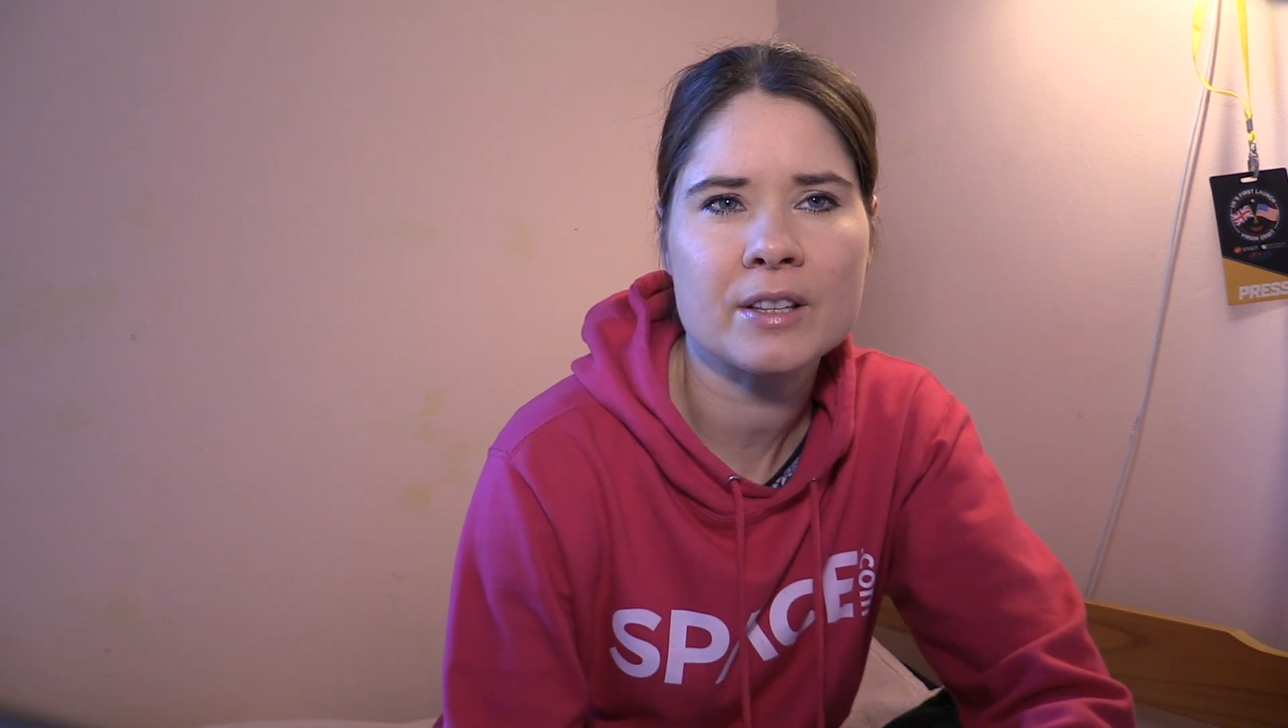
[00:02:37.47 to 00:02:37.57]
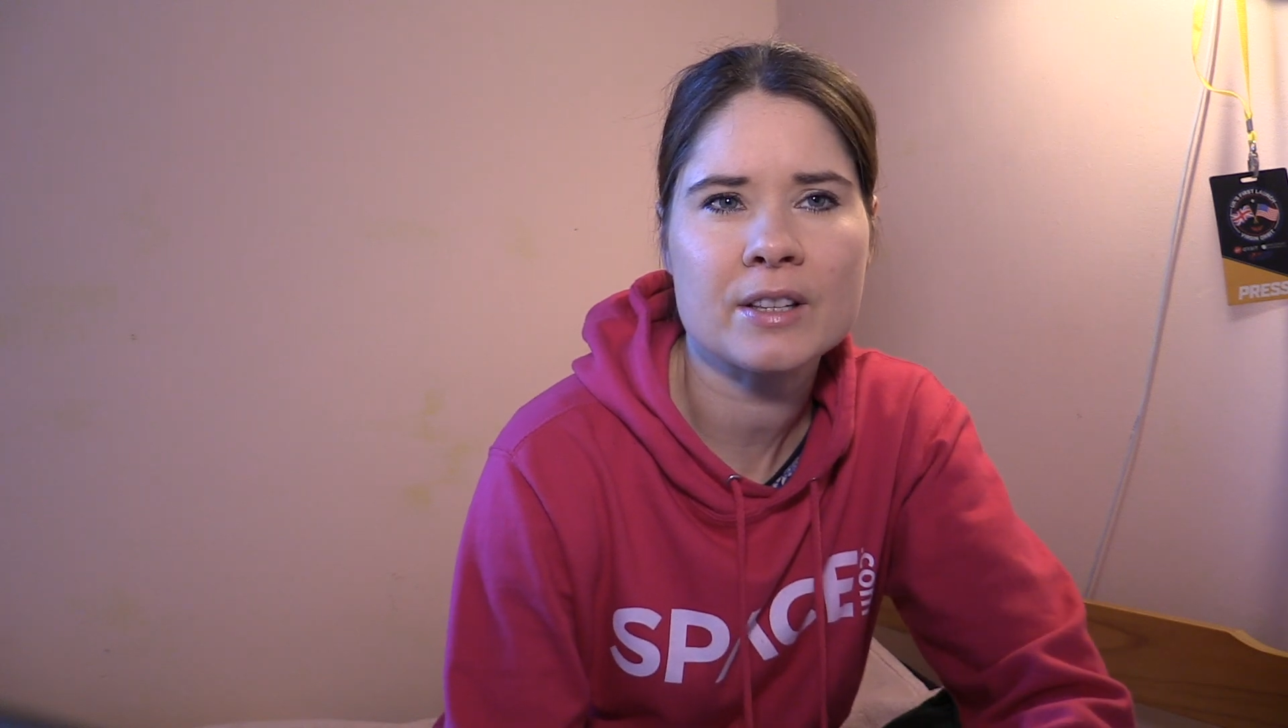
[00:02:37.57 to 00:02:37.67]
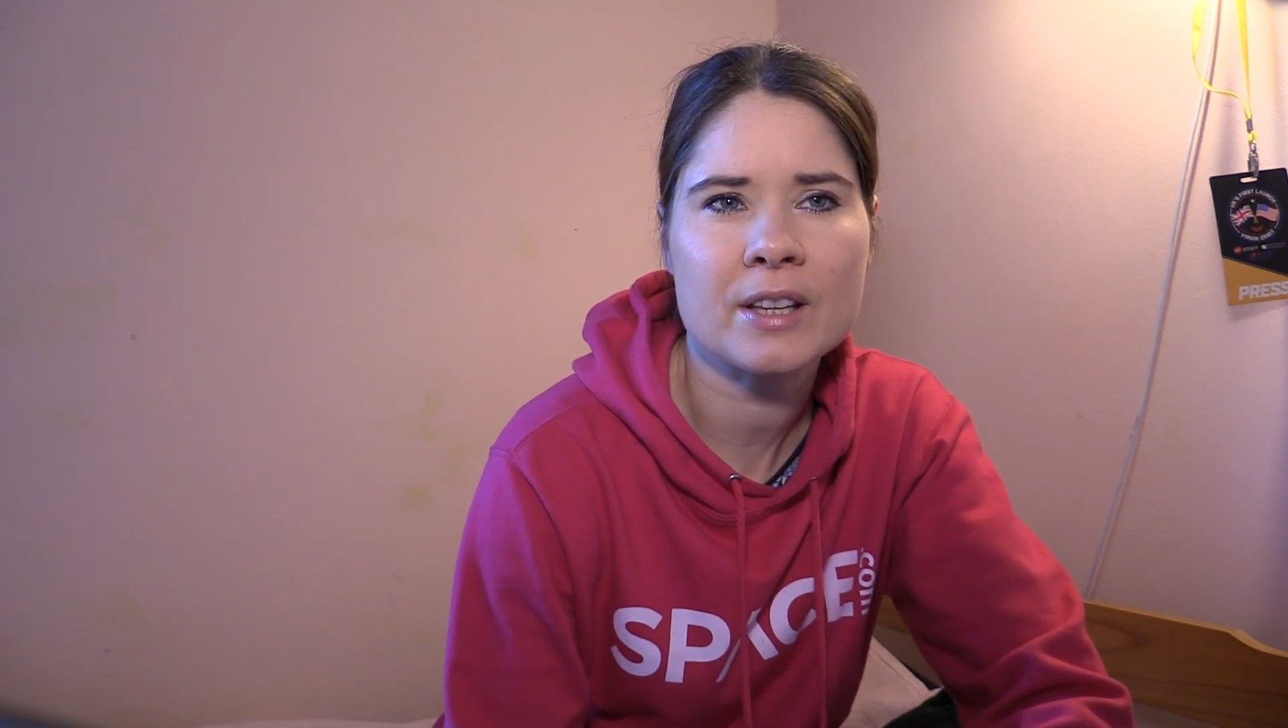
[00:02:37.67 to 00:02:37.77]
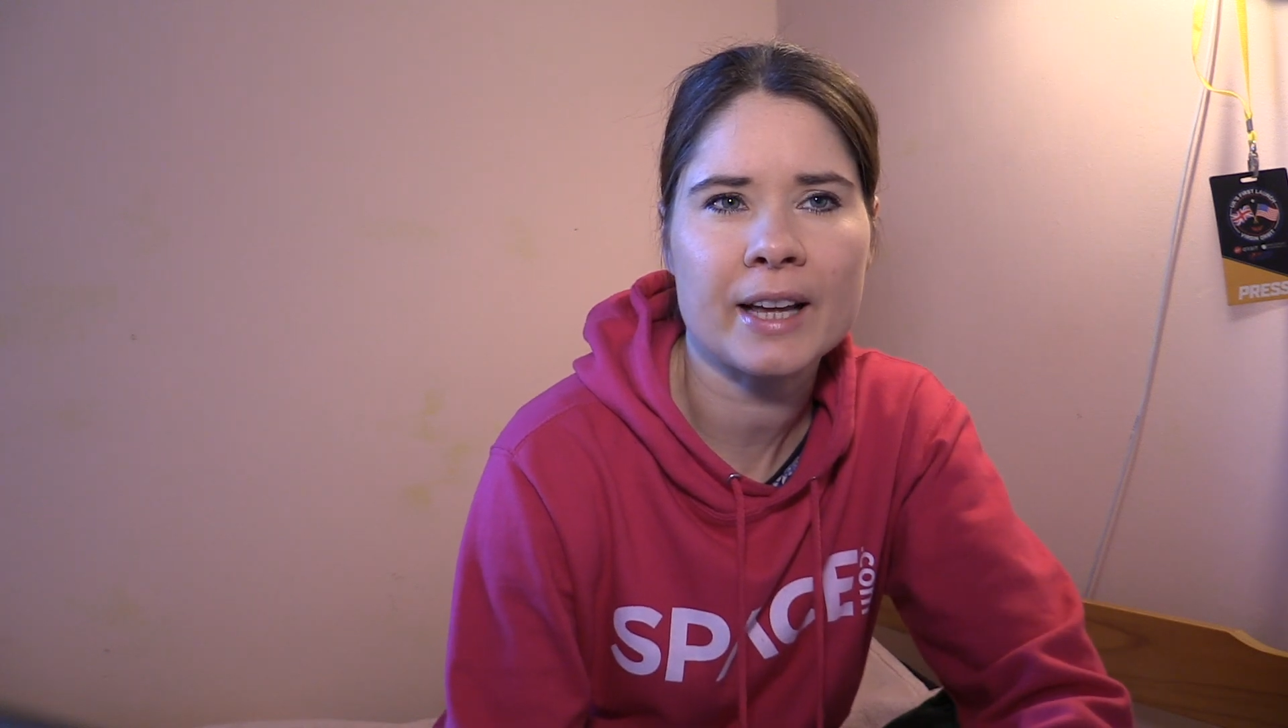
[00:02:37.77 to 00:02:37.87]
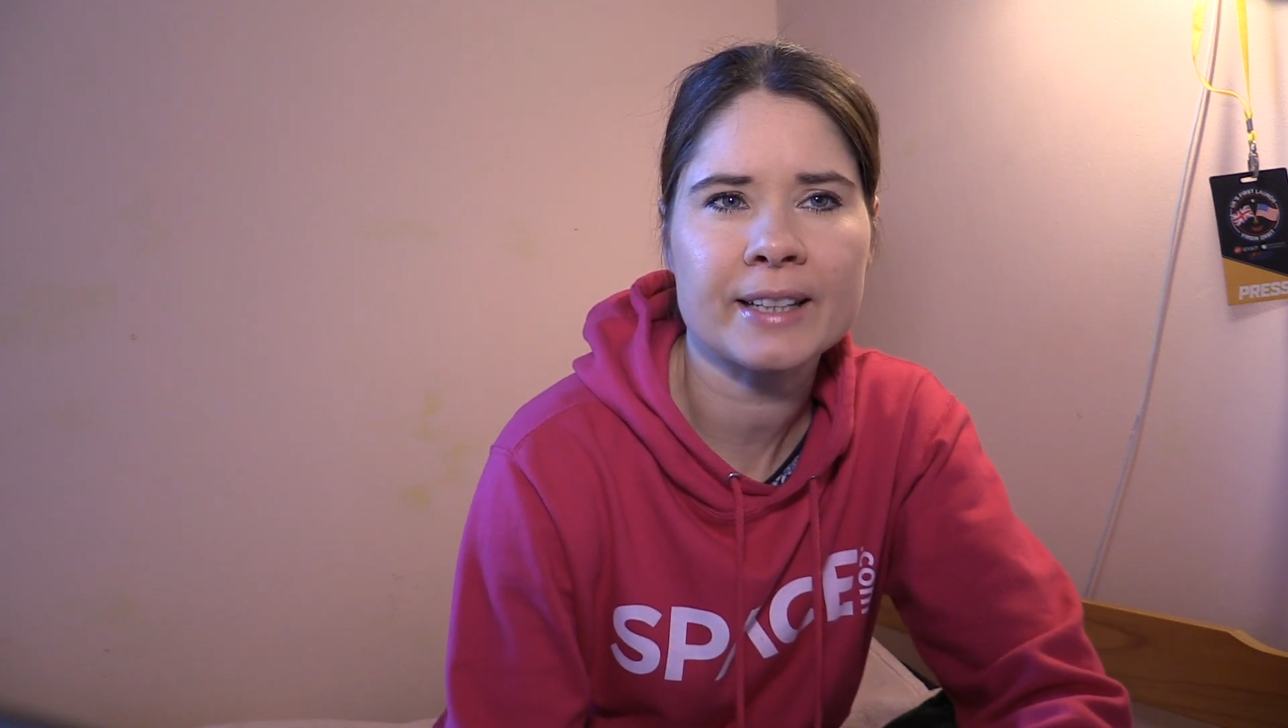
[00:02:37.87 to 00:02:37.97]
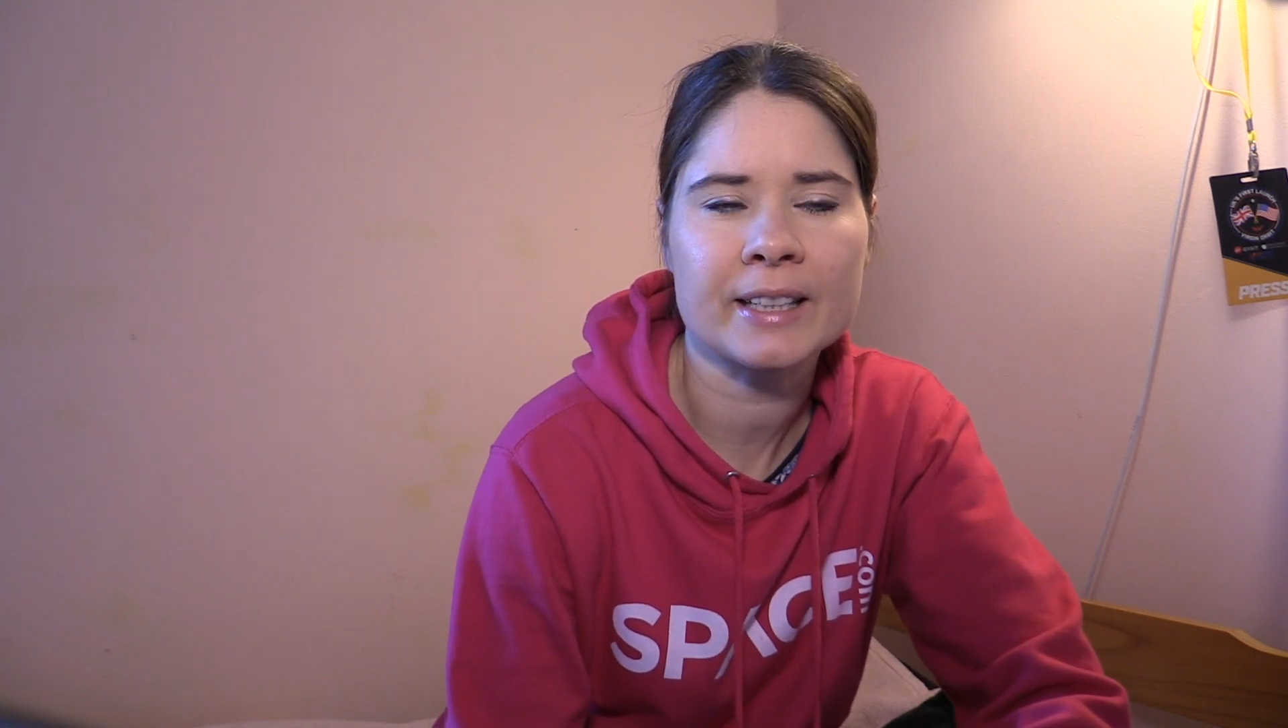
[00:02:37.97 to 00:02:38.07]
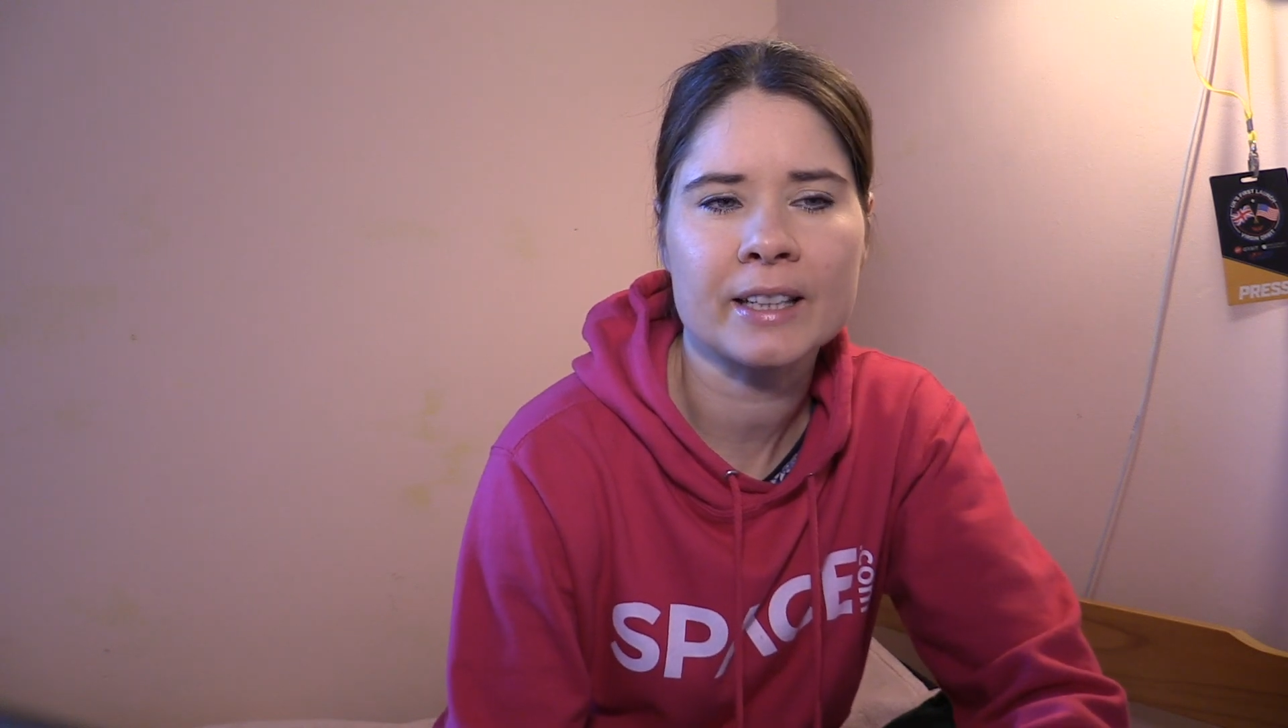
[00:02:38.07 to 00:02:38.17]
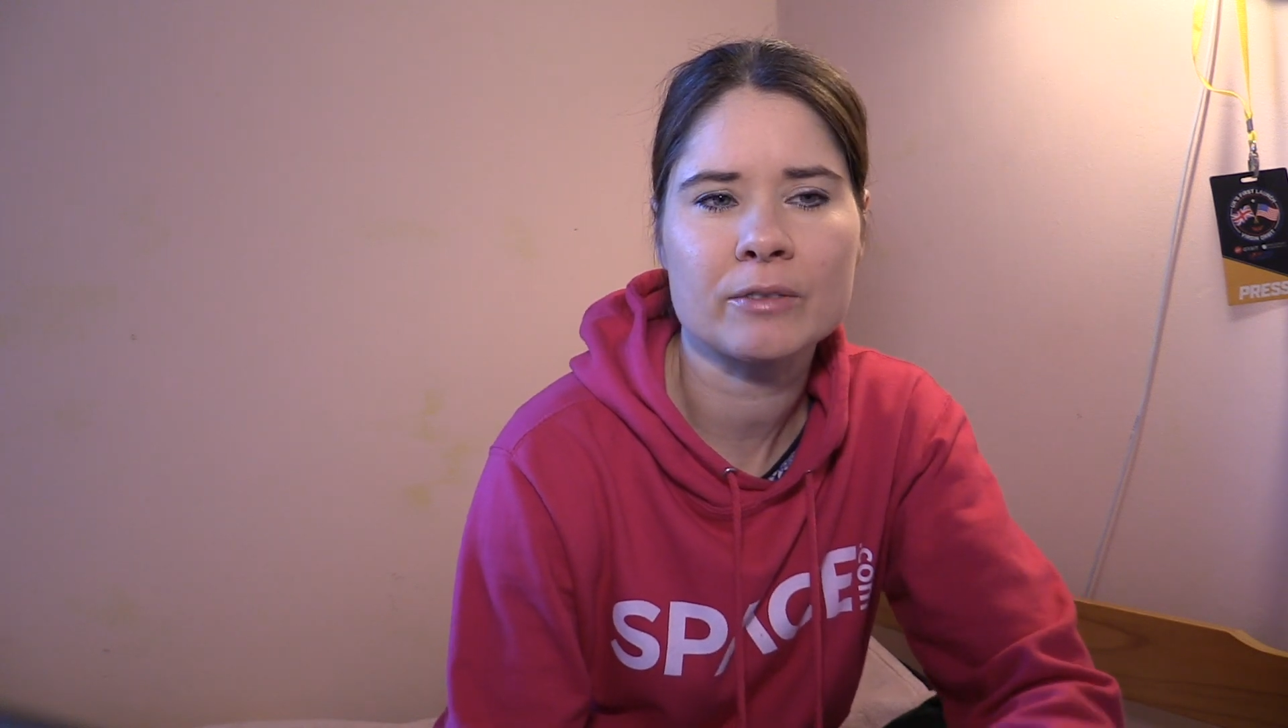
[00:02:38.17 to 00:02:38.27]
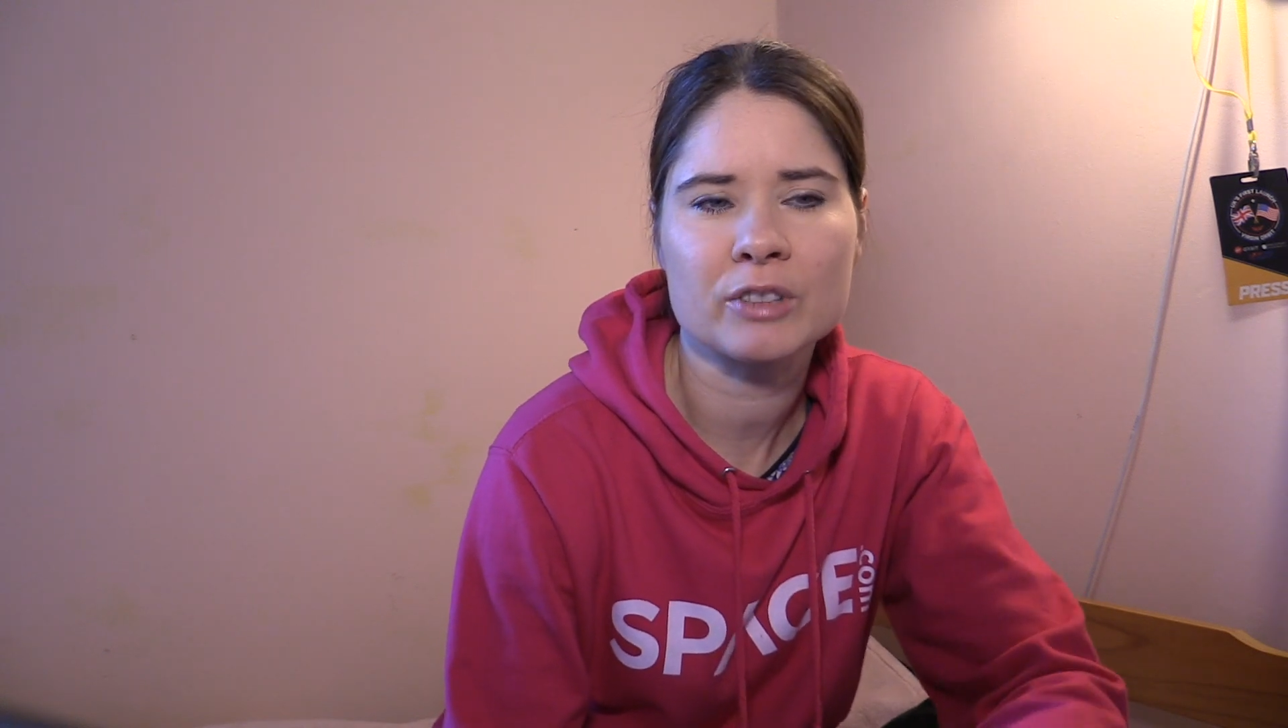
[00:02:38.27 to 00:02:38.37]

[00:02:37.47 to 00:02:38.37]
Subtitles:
selecting